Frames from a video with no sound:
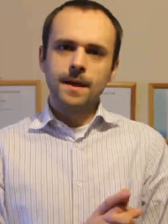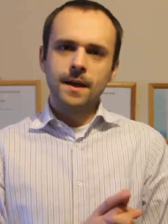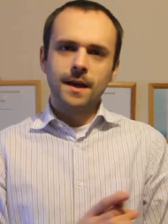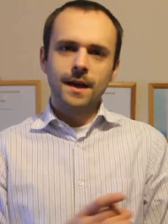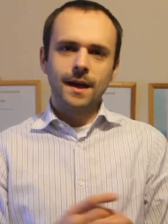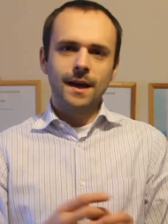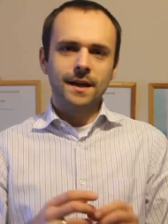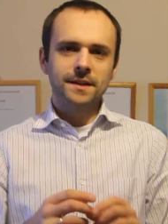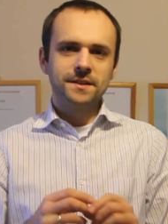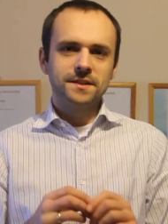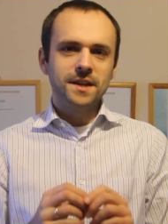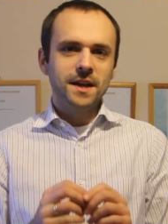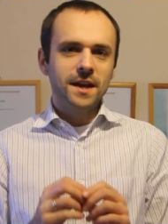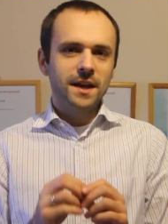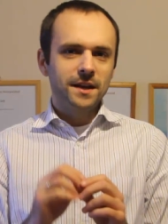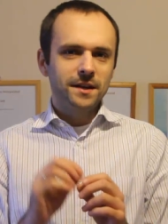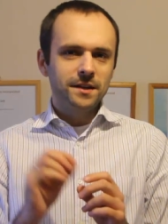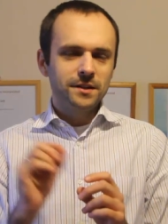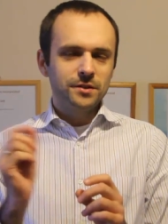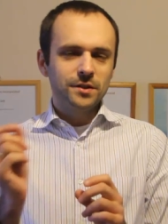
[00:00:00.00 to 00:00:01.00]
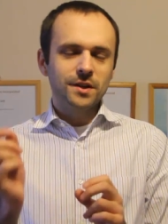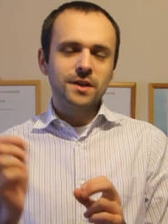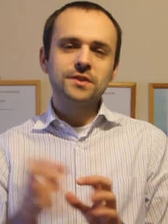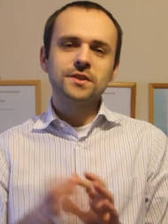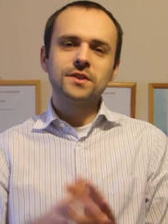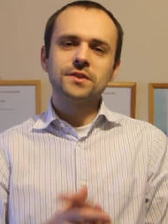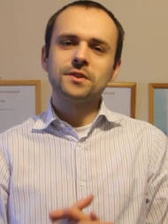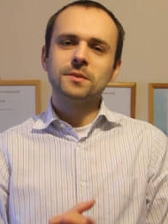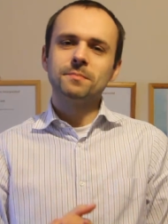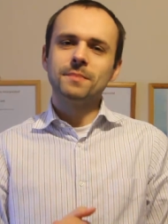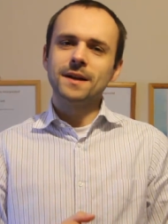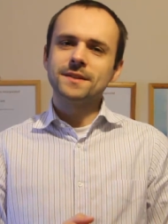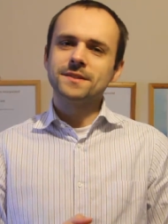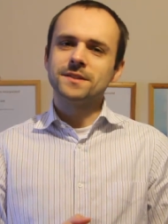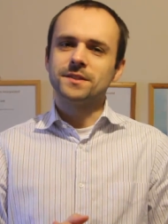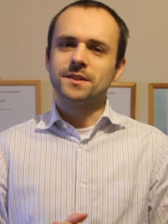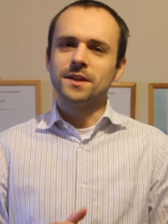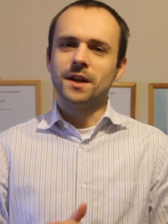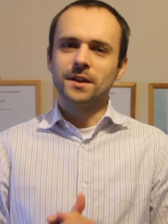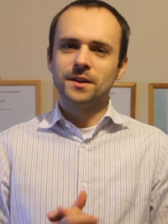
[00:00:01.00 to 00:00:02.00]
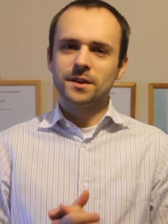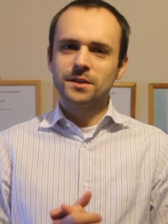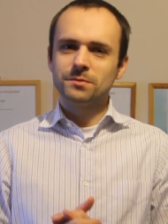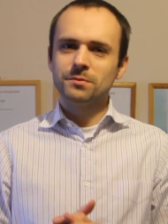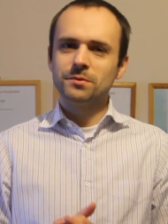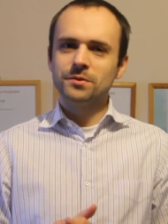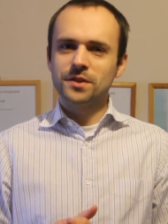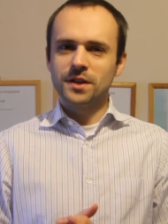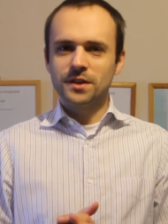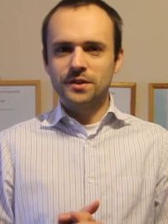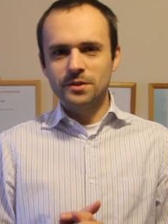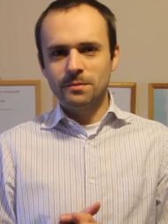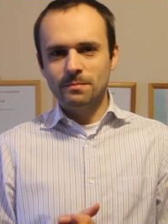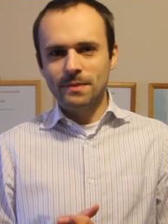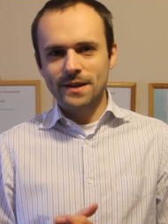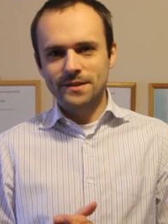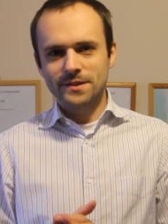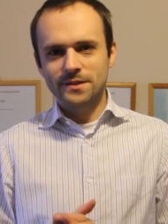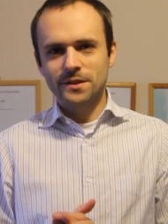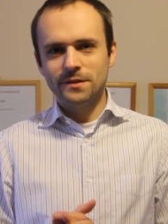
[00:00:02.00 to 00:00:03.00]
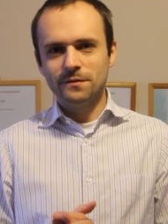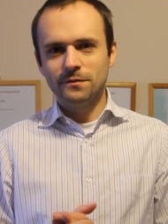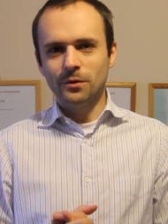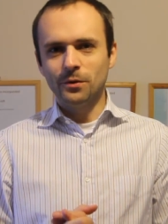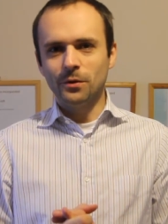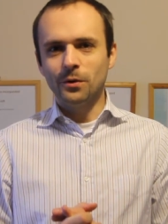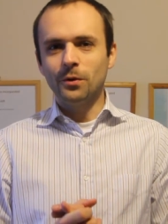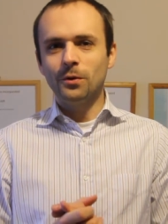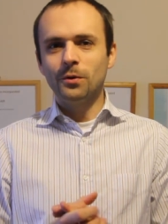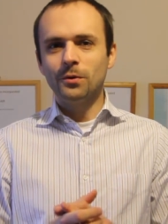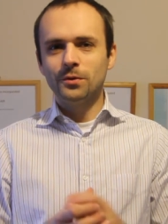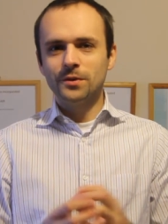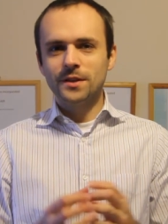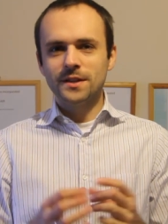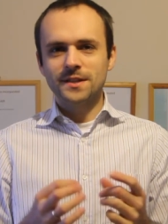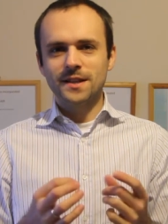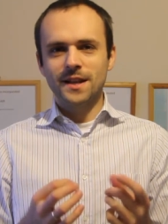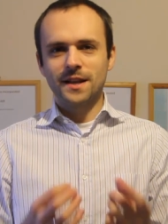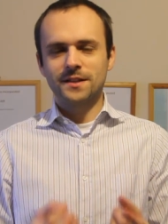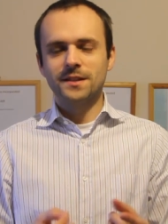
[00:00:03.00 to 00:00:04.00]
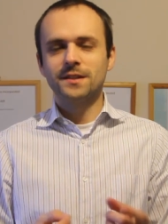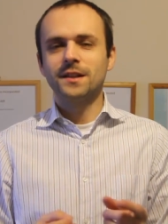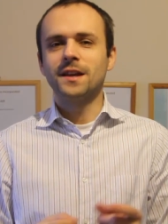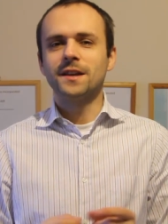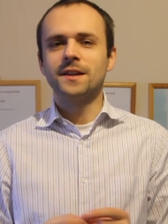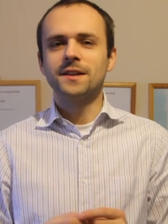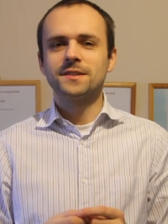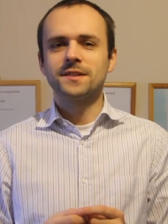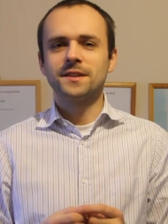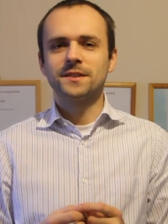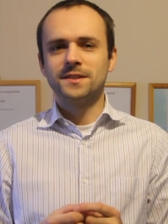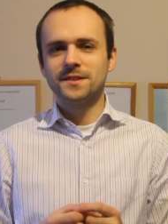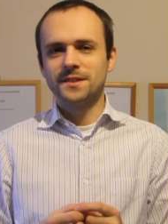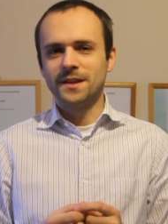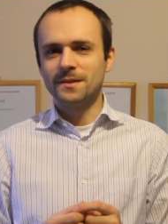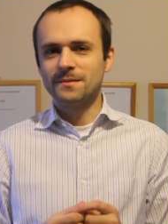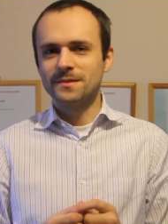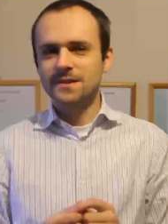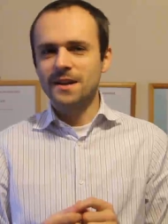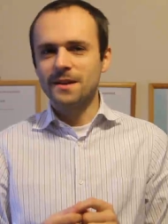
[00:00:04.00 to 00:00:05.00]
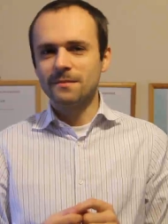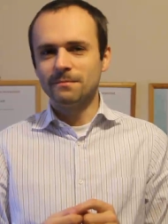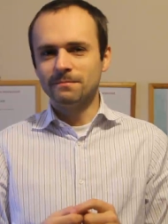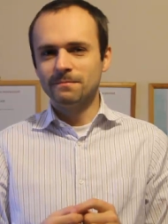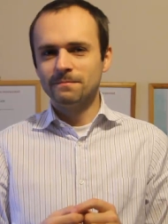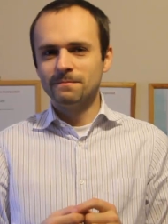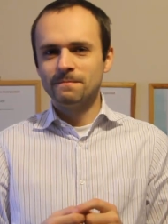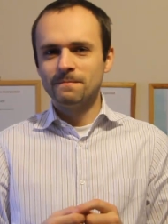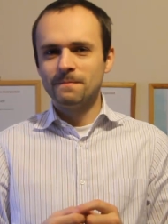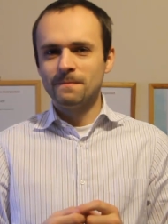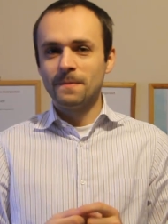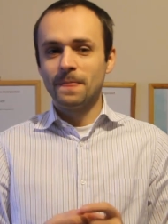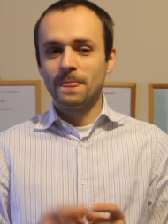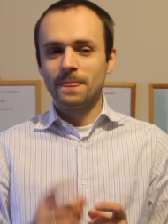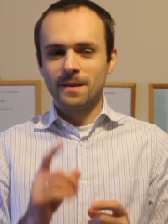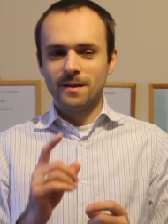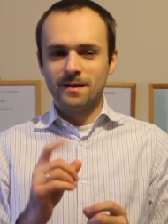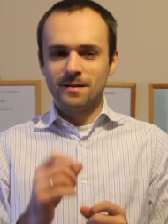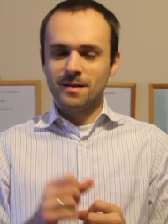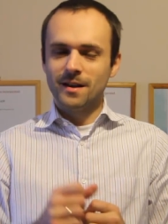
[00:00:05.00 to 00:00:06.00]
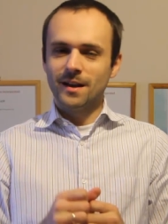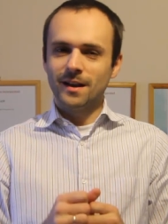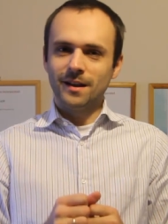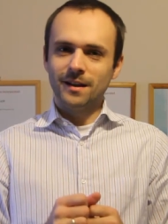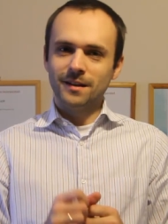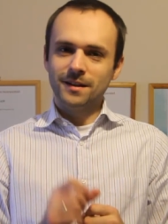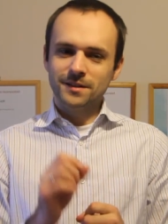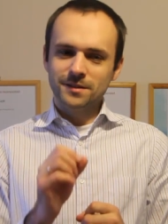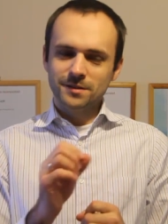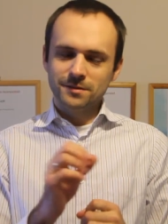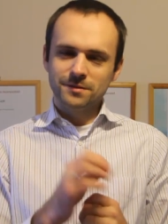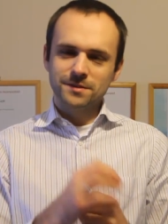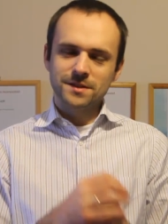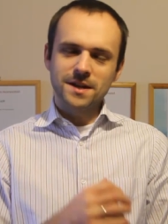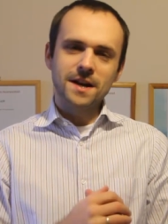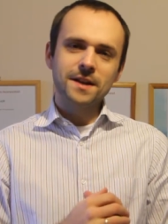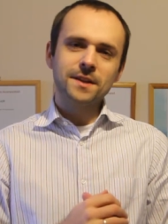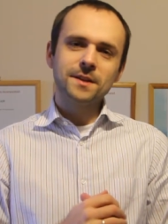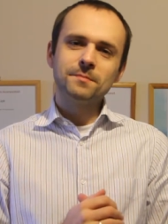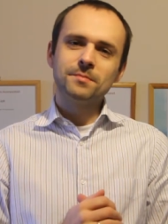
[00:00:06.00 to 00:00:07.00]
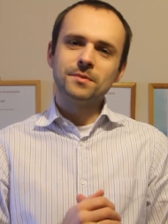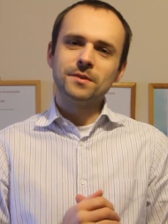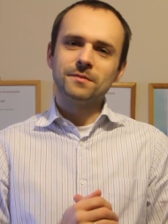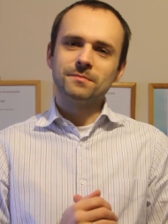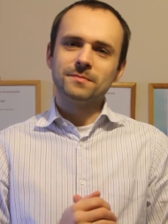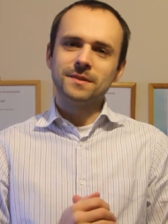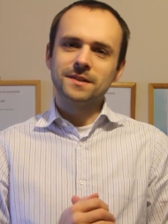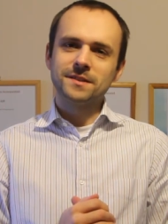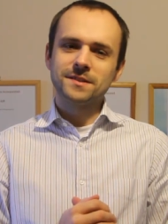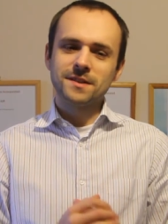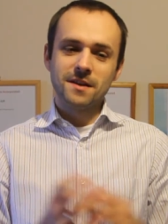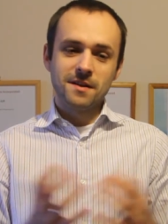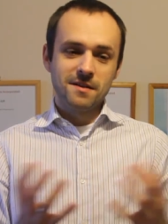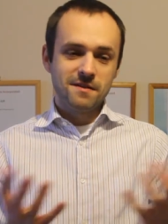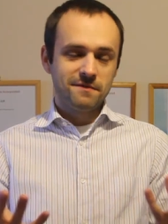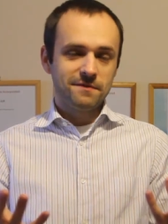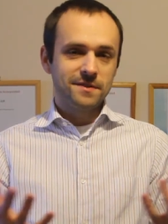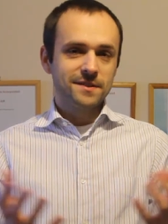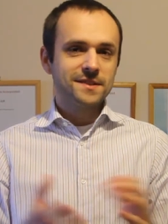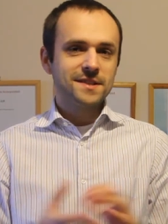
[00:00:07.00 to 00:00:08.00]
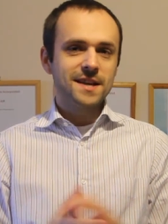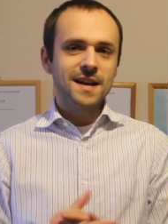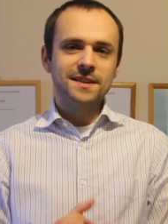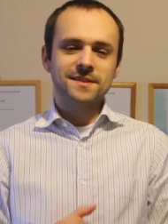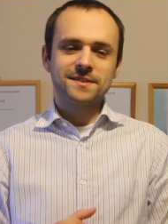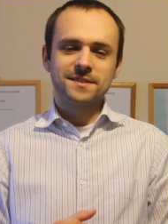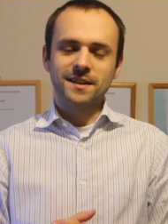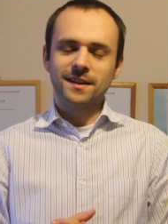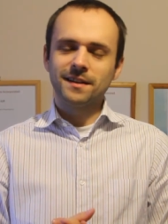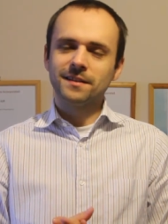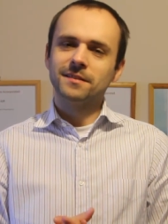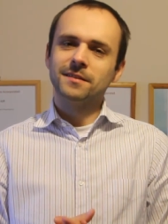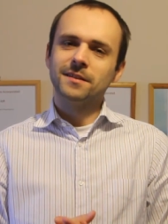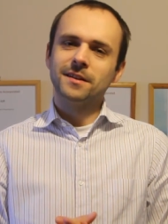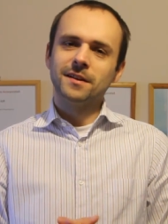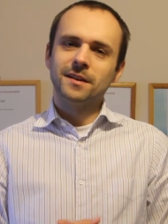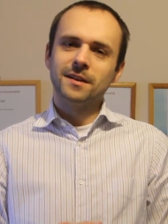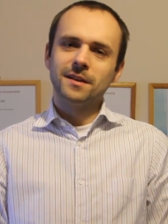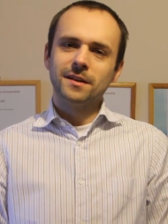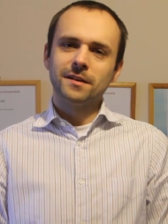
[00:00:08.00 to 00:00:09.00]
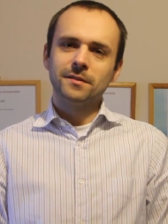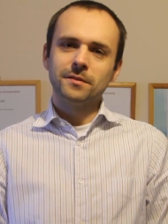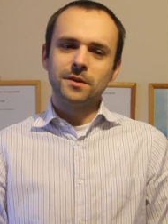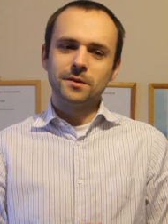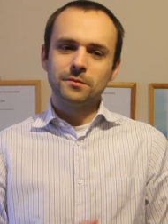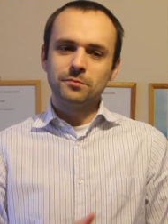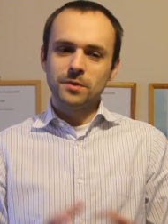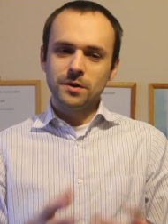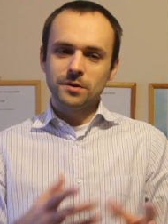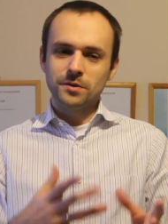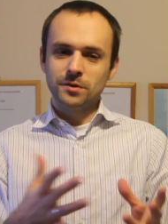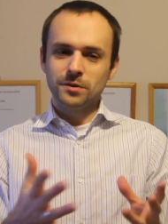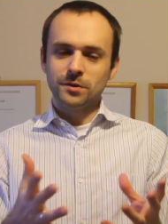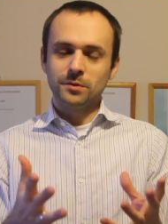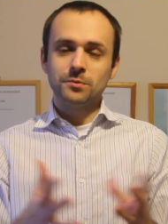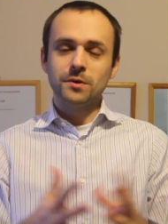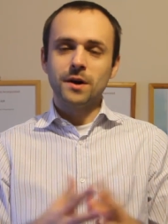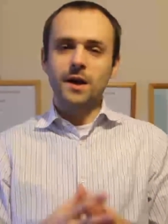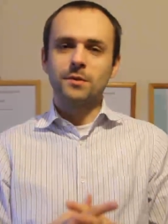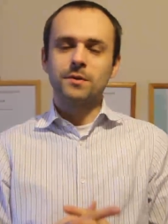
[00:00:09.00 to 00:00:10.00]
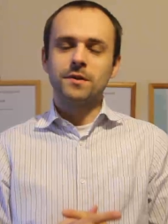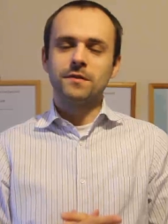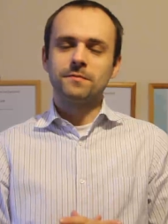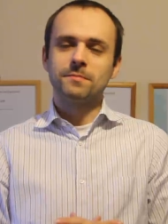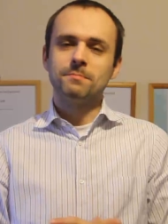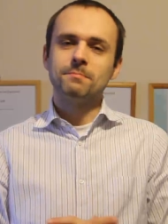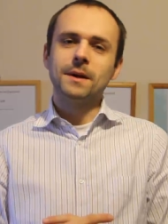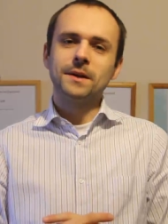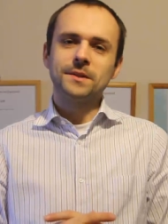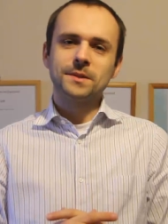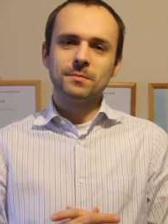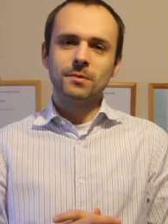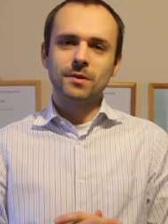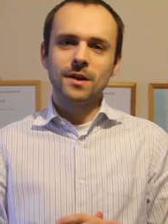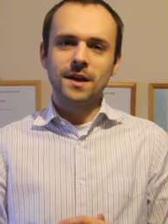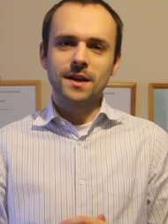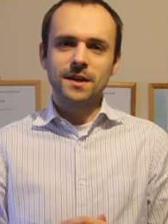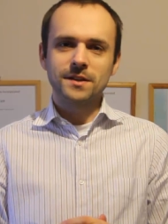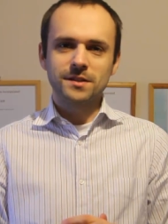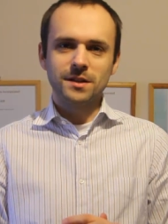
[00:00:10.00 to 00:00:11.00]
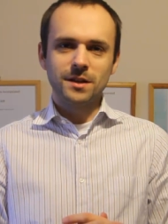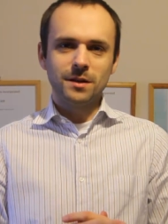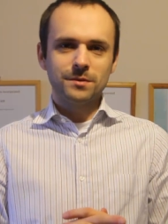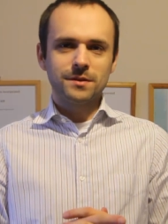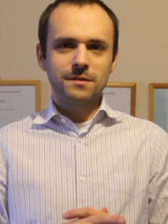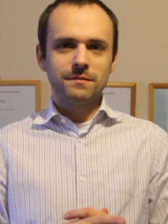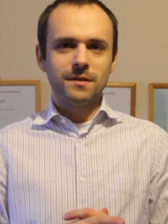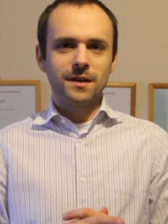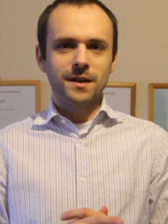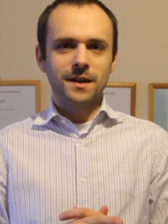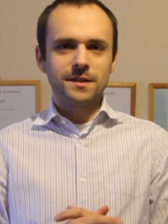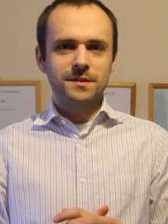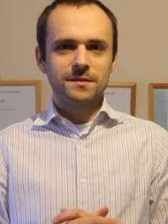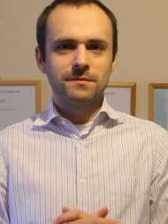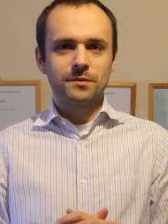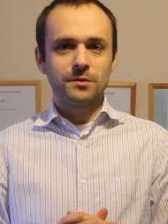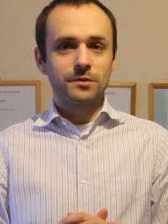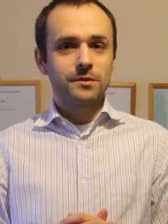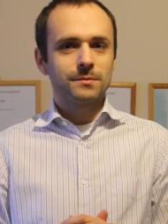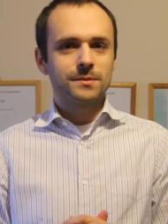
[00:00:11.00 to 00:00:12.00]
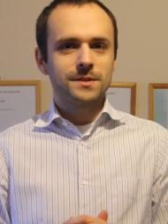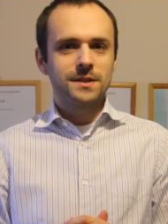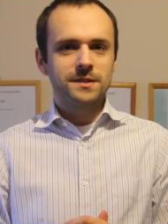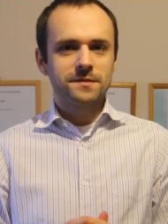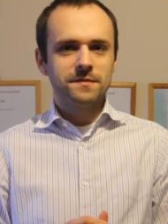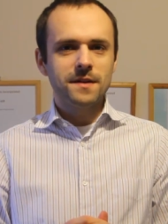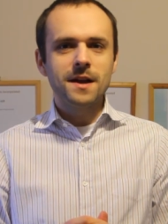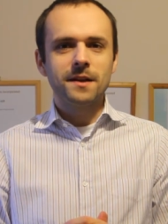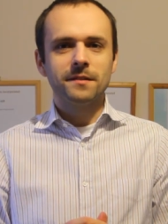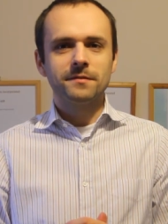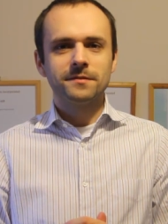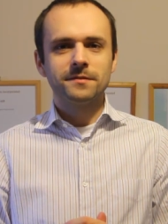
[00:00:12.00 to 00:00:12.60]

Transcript: And then you can change the opacity, and this will change the opacity for all the selected layers at the same time. A little tiny improvement, fantastic when you work with multiple layers, loads of layers in Photoshop CS5.